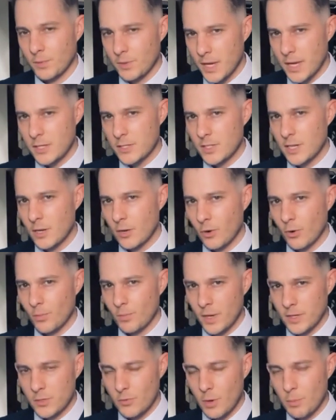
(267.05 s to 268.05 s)
ST Law
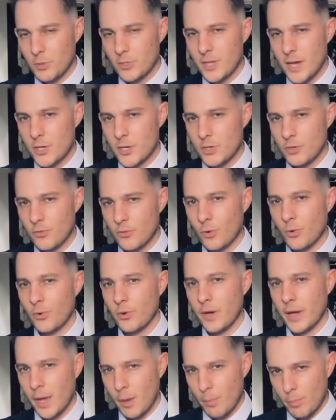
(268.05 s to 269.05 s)
has a reputation for
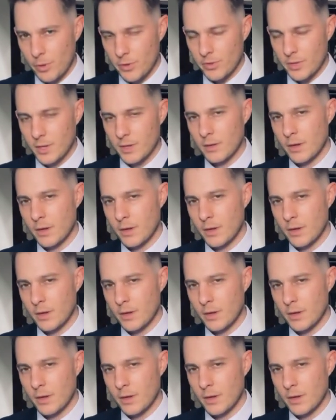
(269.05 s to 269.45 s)
empathy